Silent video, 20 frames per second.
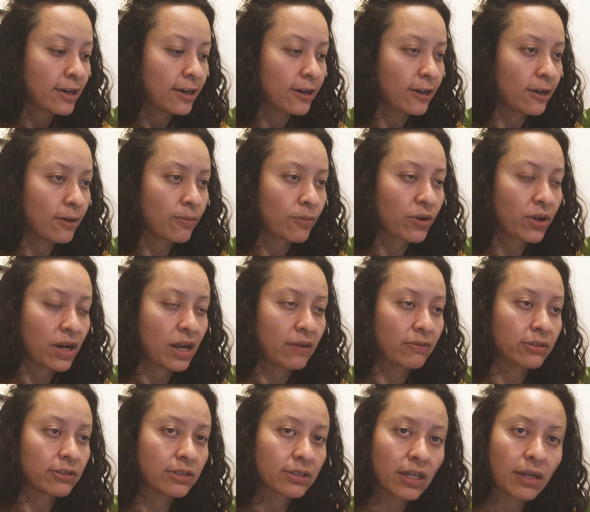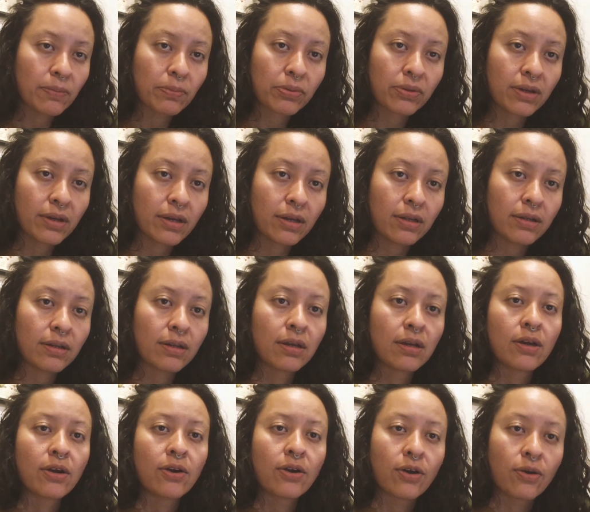We're going to have a site plan,
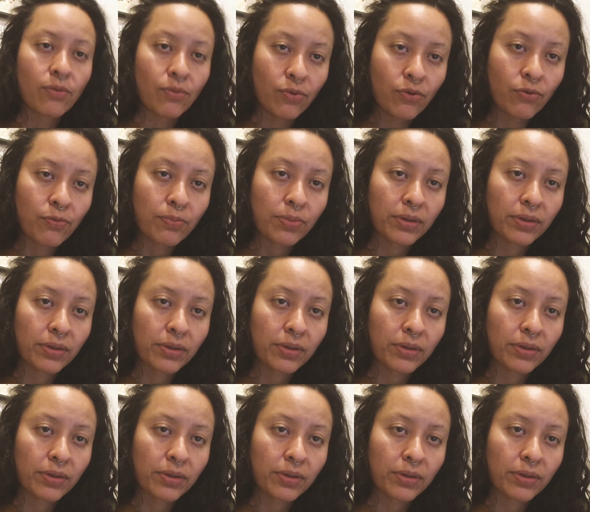a roof